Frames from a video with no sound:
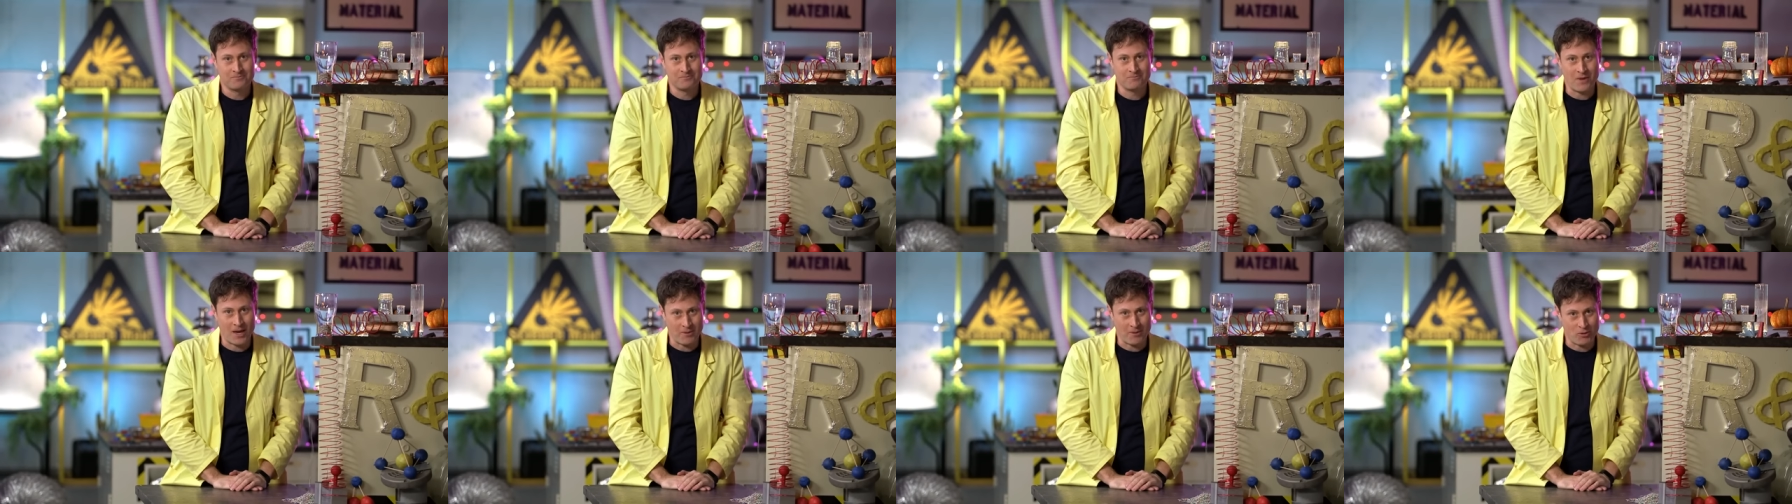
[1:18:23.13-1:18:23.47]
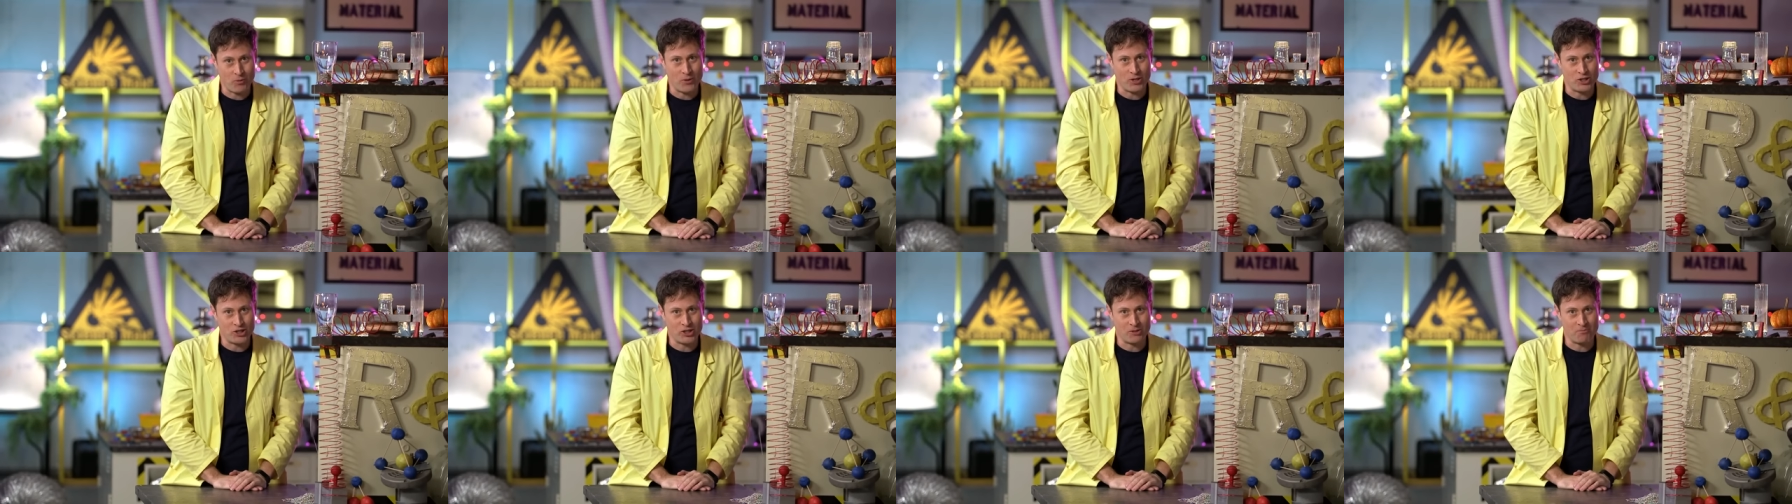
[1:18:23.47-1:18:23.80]
maybe
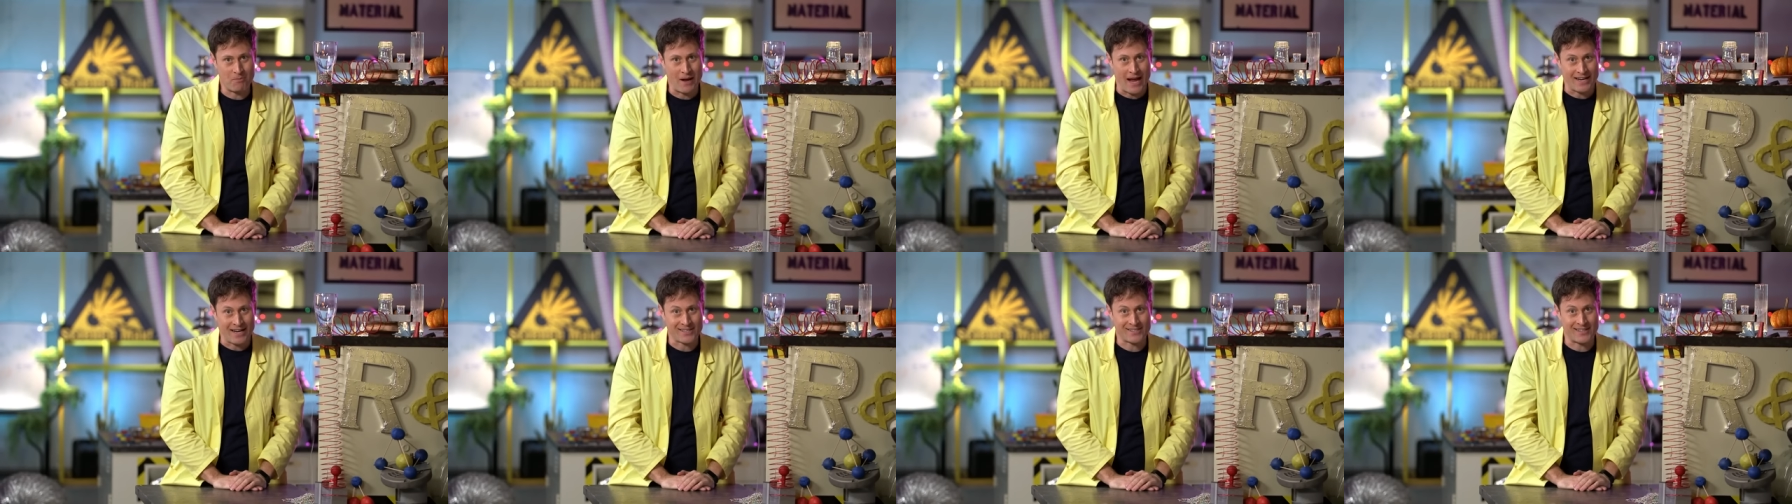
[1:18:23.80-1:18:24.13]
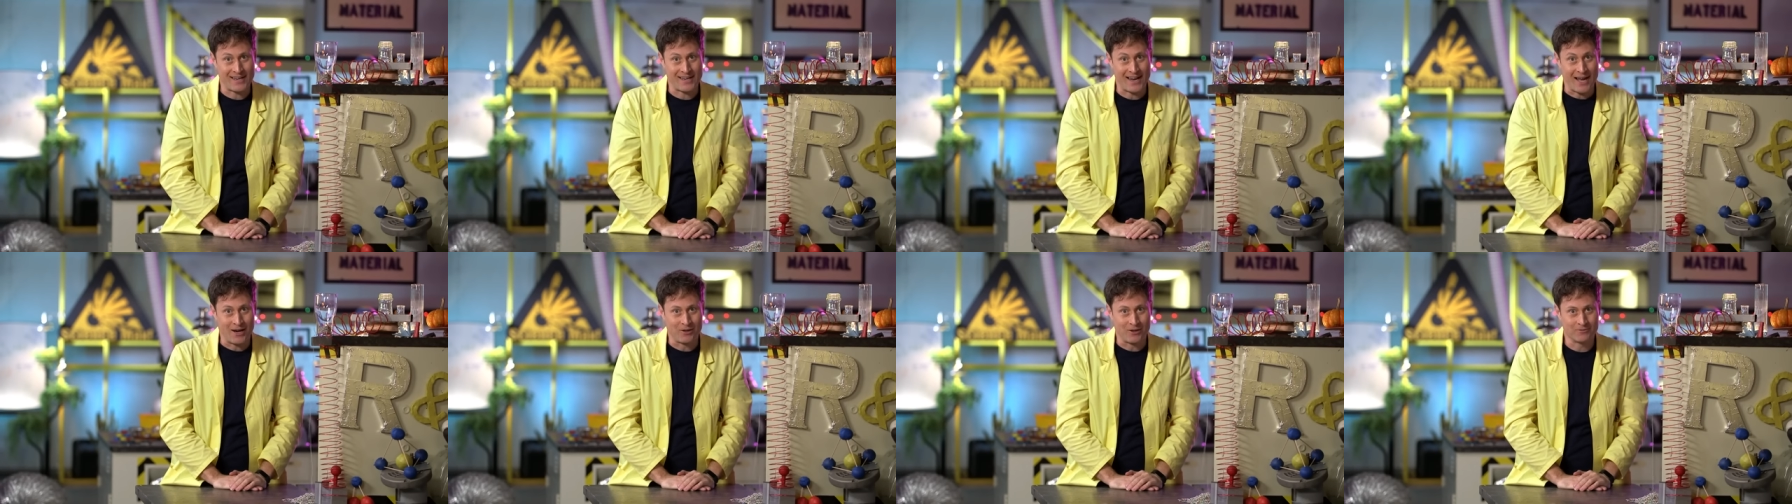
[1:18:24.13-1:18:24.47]
we should max
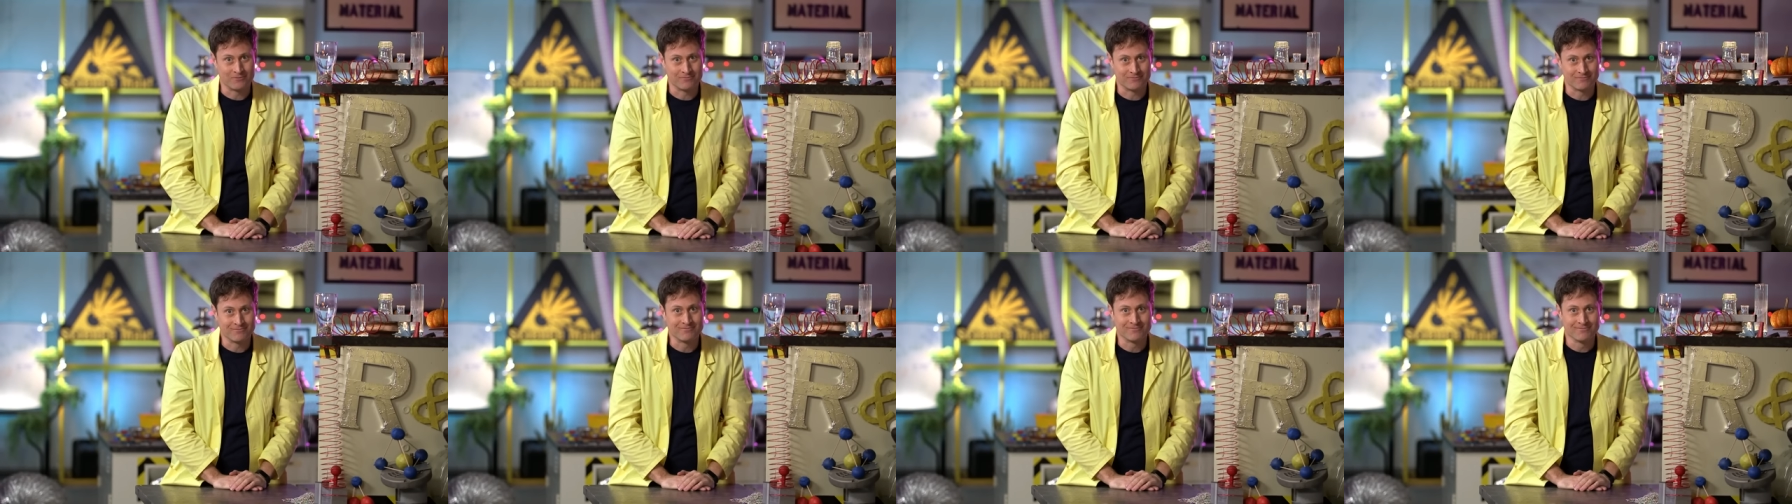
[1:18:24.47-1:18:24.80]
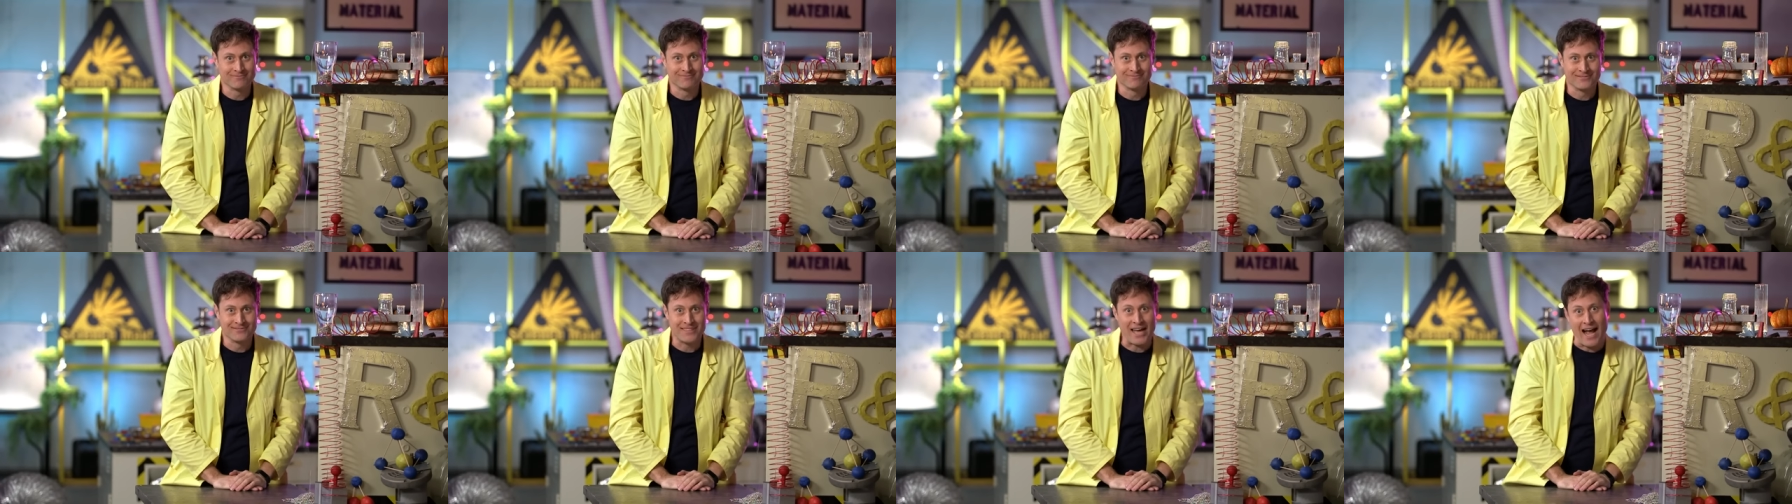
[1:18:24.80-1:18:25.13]
it out.
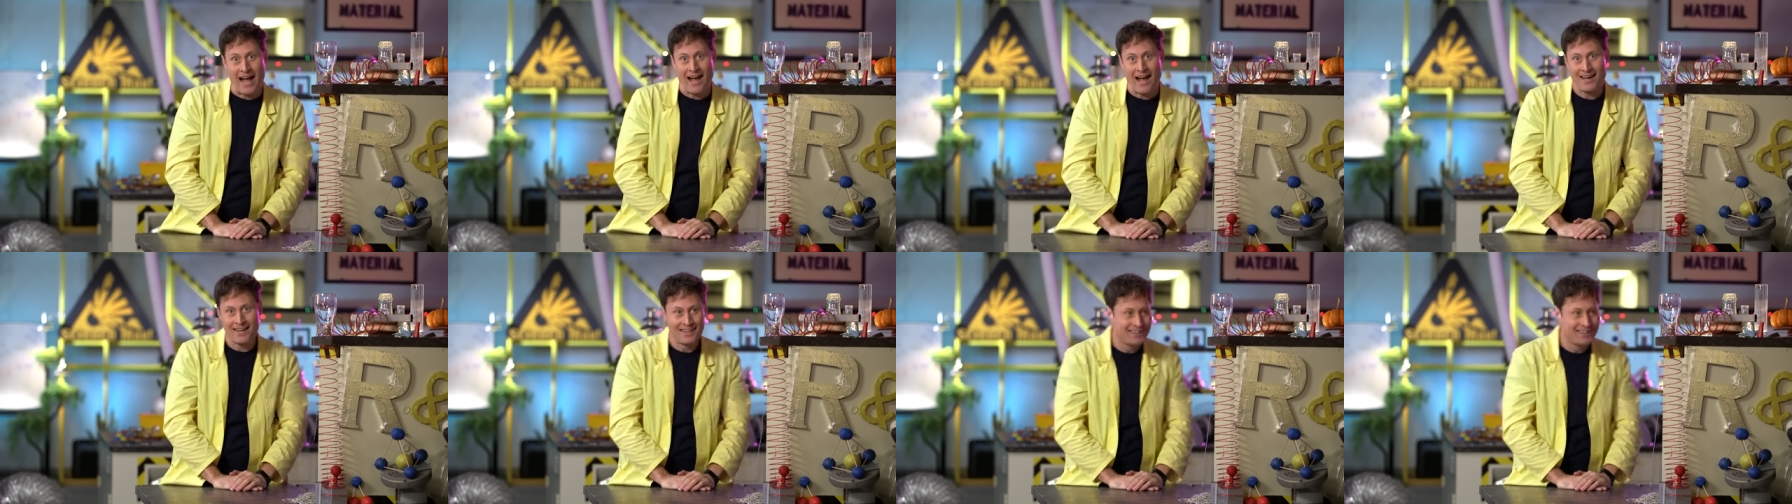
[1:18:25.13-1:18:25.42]
Yeah.